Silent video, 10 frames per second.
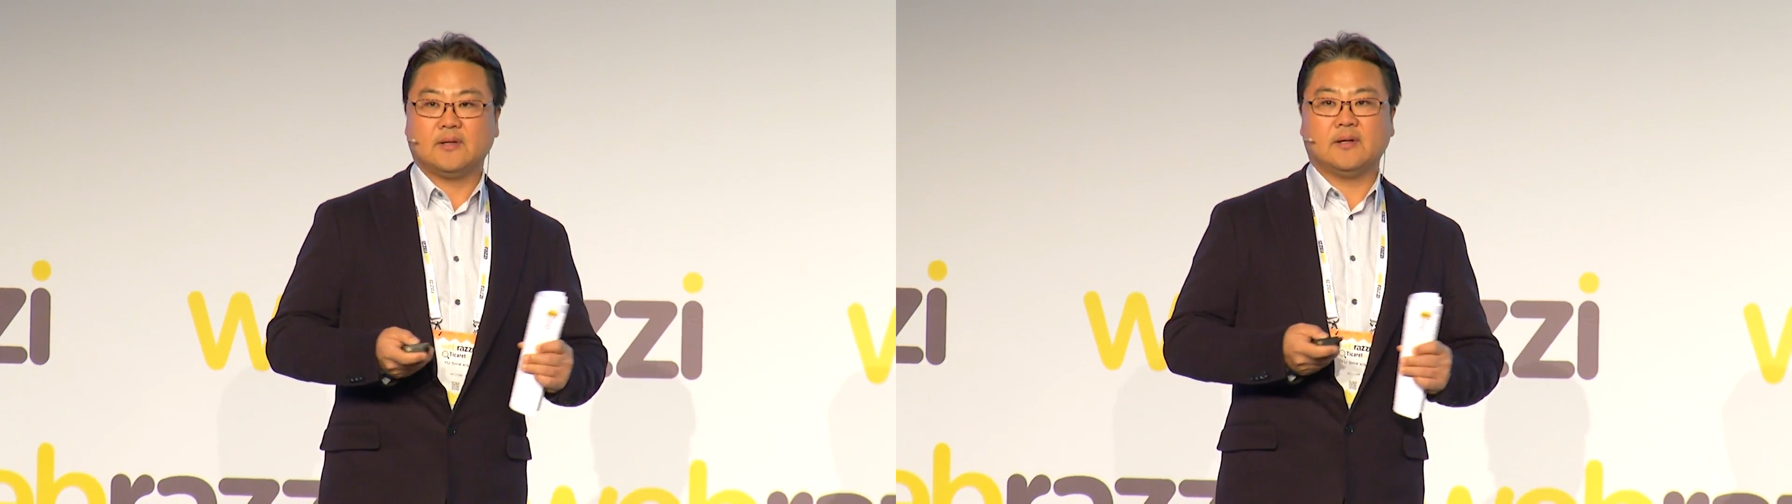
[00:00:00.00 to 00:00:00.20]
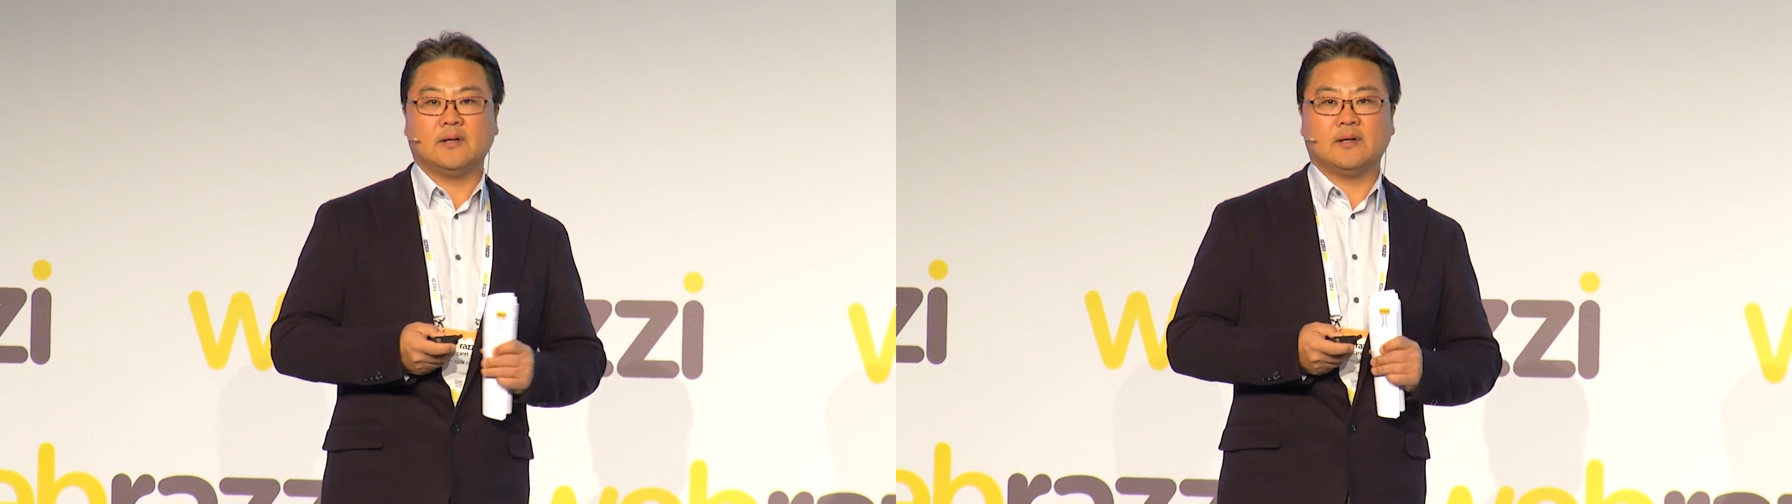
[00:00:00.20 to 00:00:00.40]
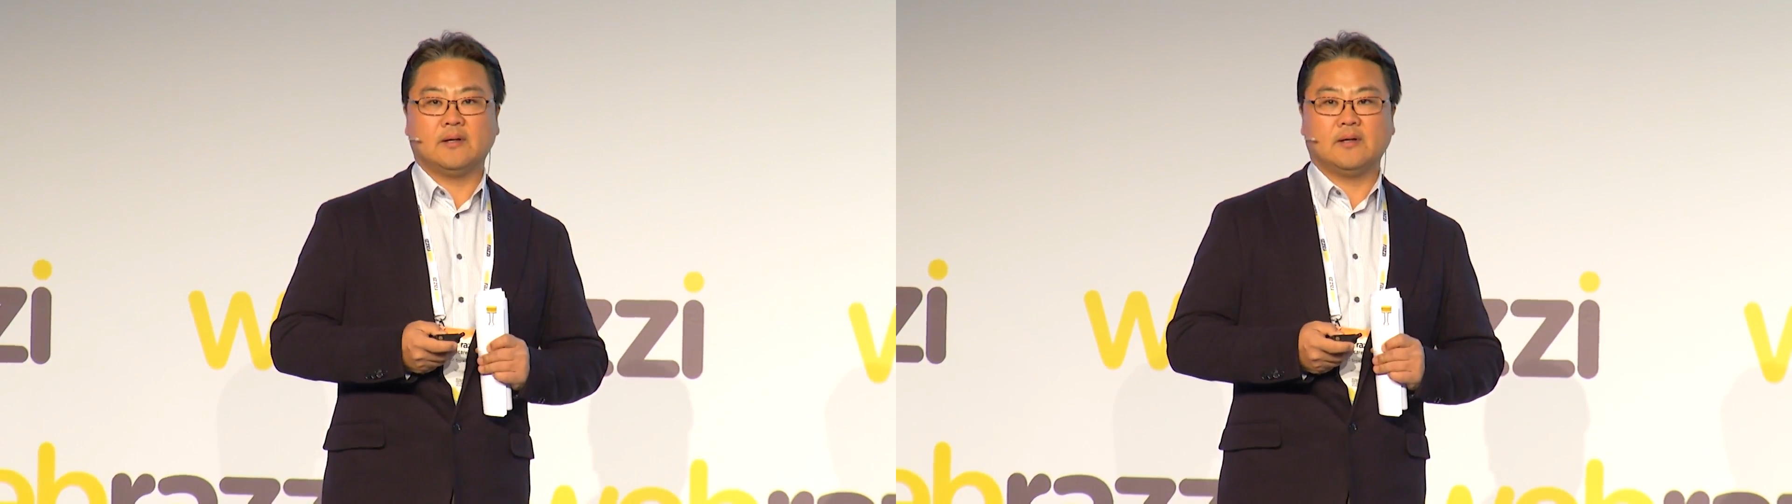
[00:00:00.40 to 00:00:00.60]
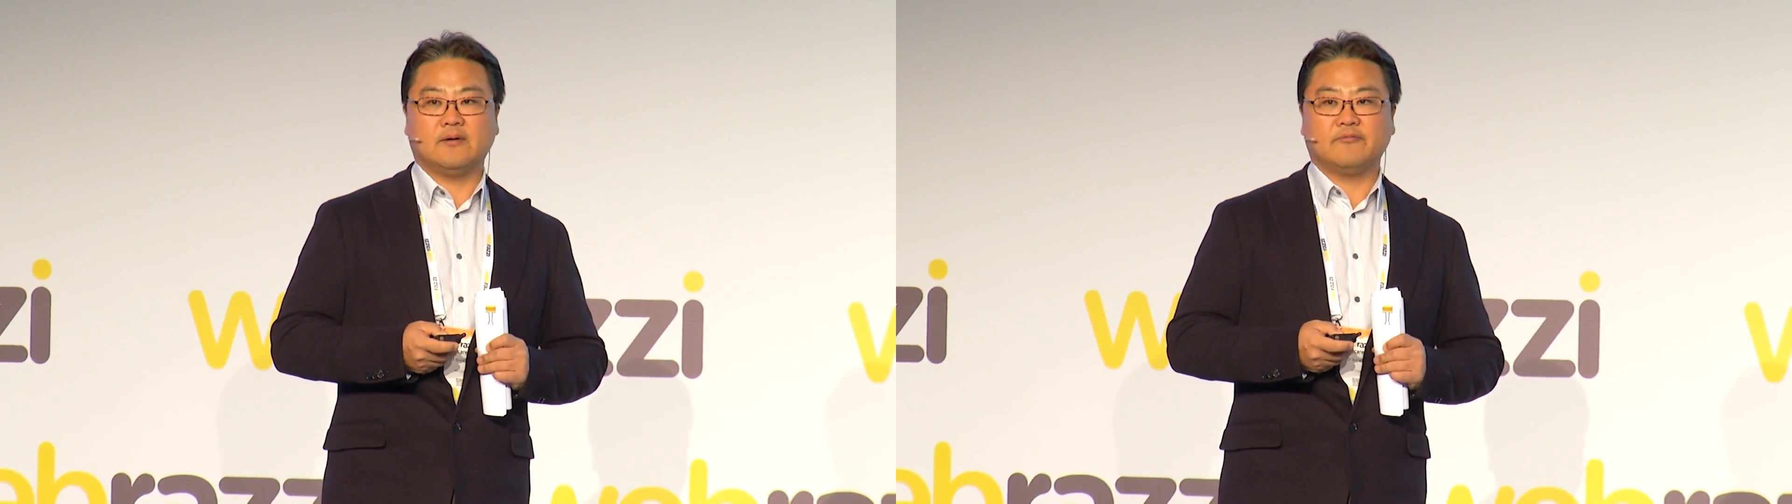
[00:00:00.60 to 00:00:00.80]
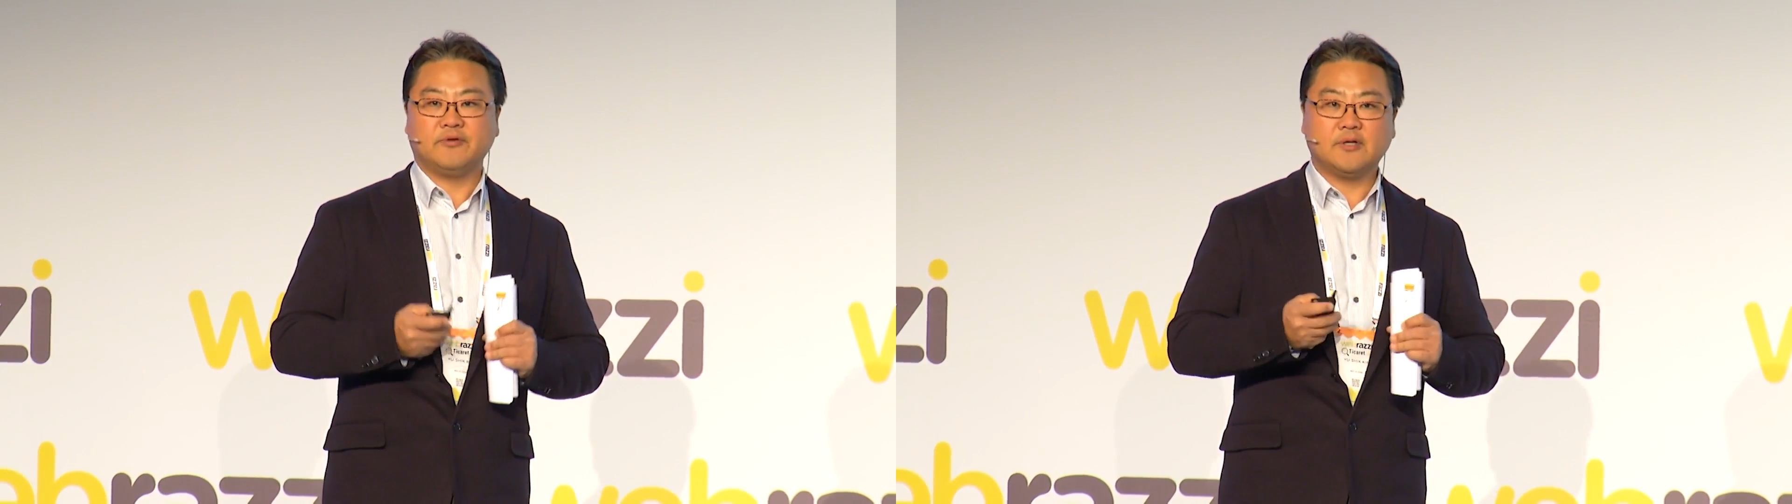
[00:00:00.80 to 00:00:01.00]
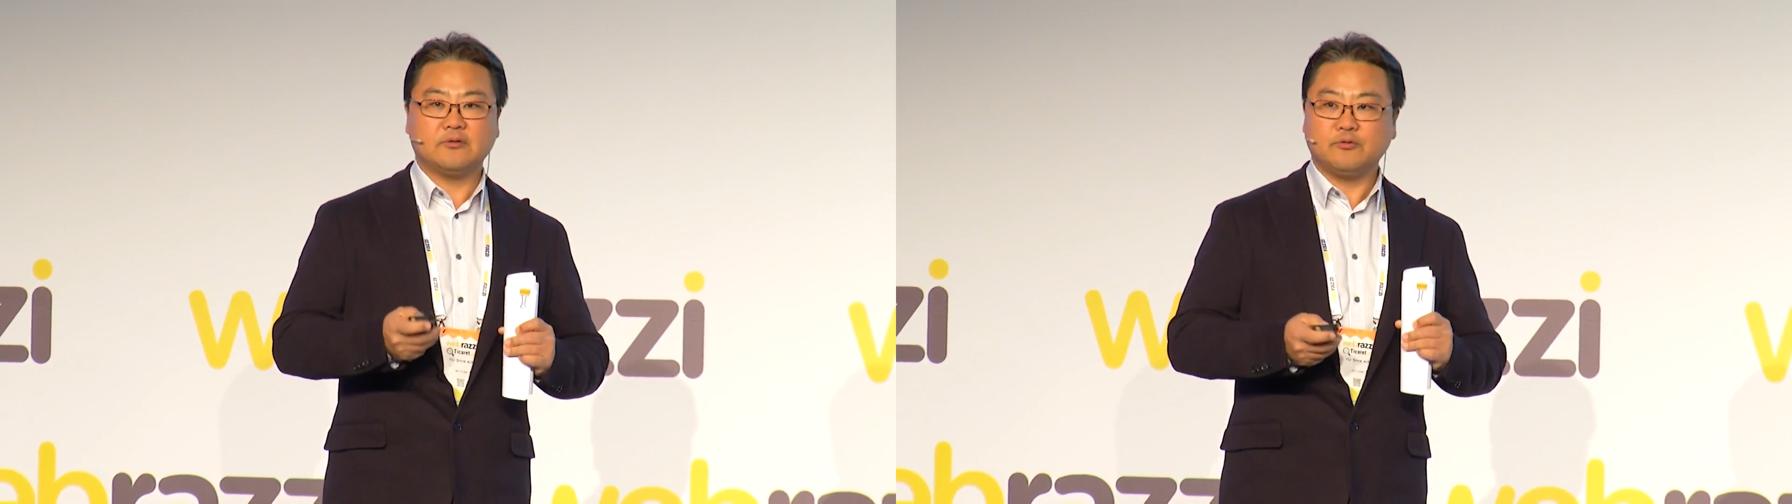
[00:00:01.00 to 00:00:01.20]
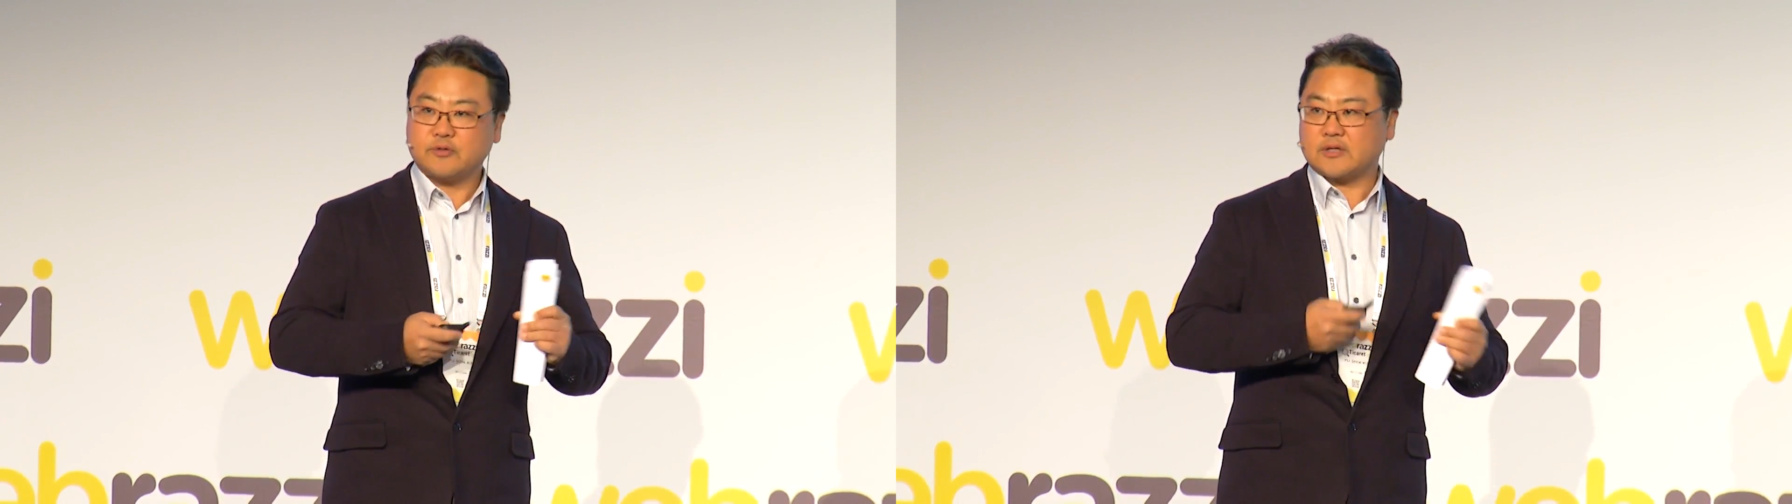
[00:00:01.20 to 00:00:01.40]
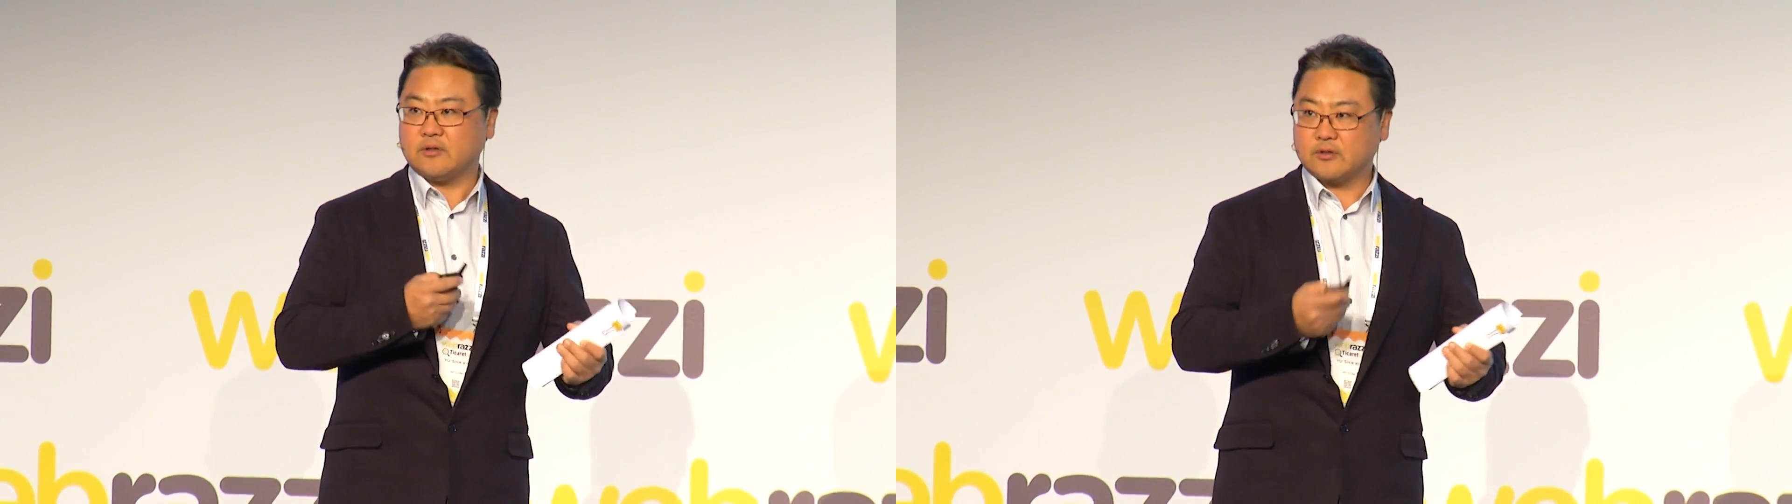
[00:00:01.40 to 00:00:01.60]
via new
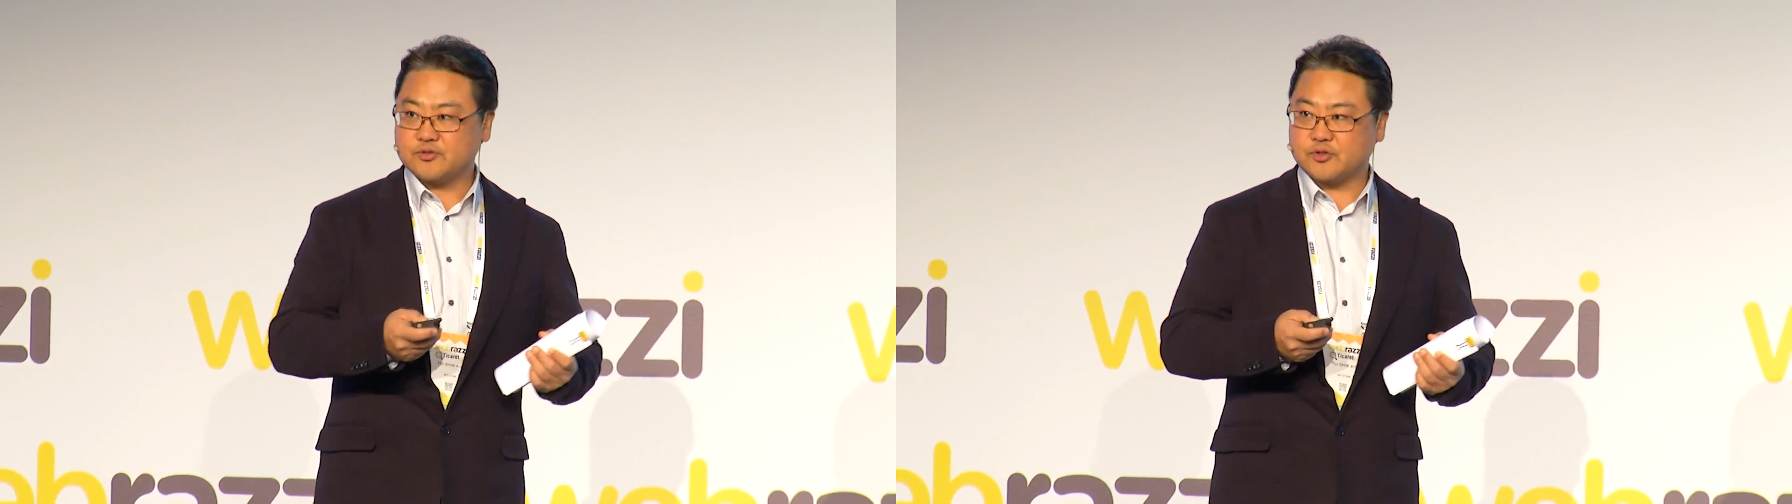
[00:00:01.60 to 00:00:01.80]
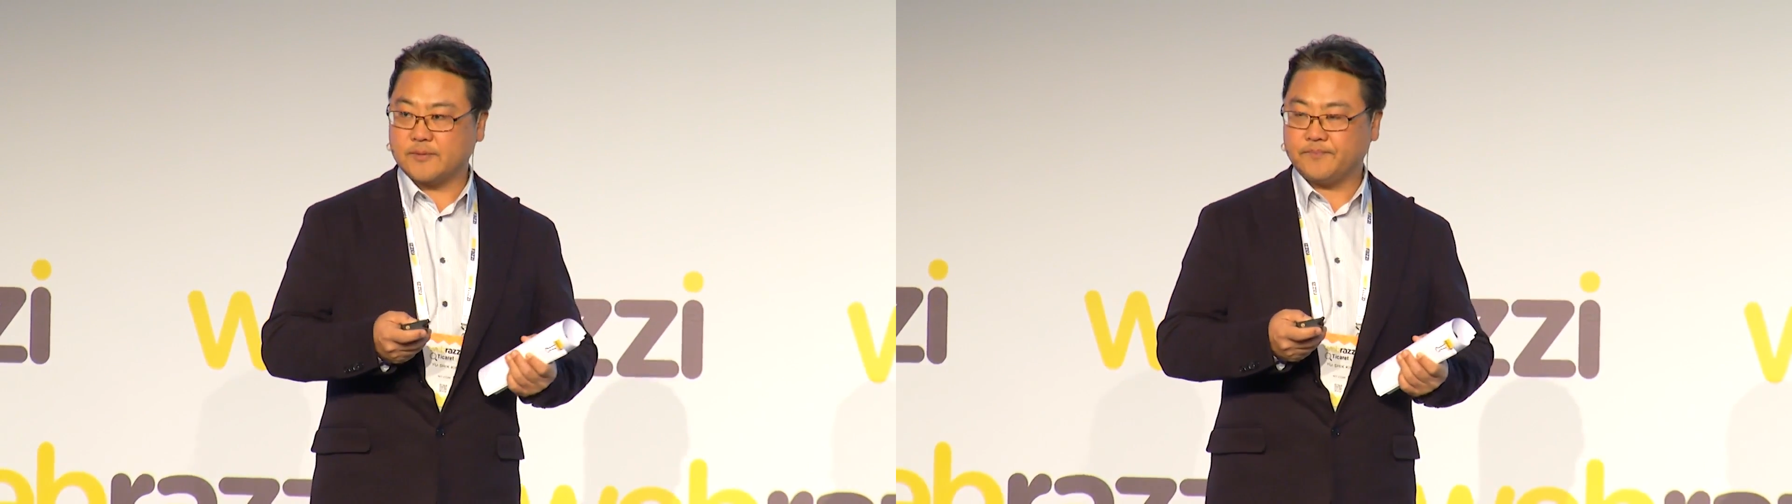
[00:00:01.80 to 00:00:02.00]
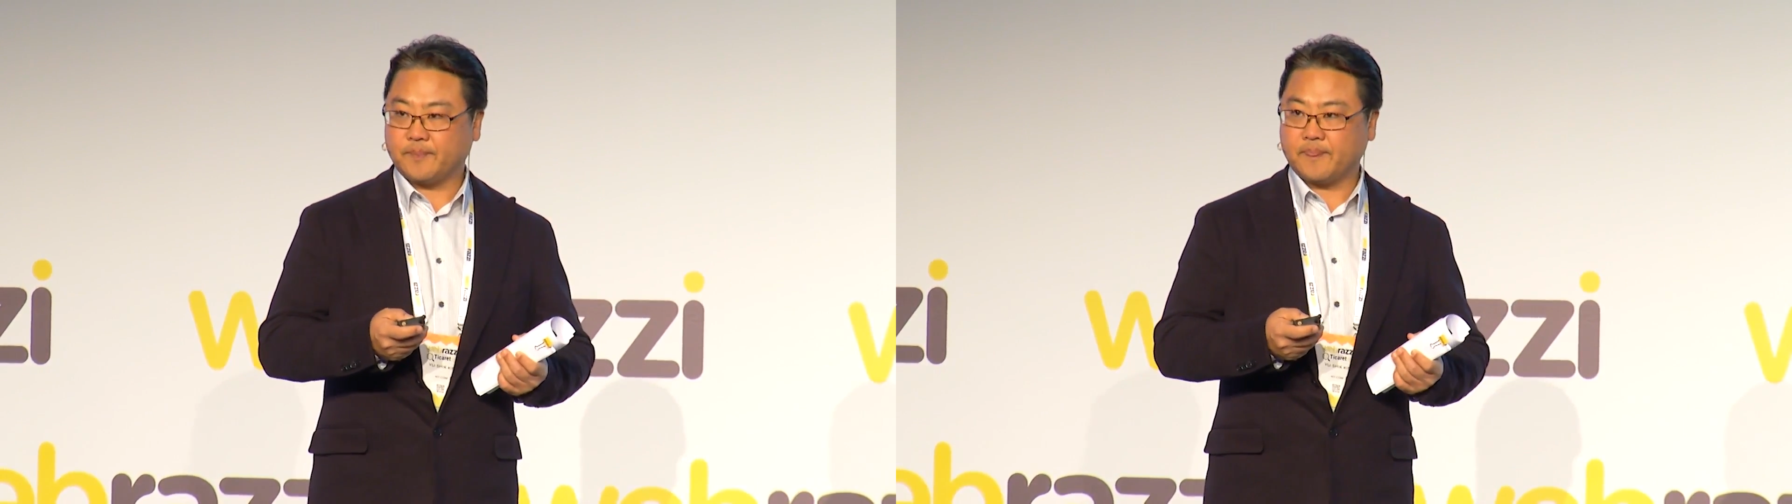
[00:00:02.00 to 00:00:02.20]
technology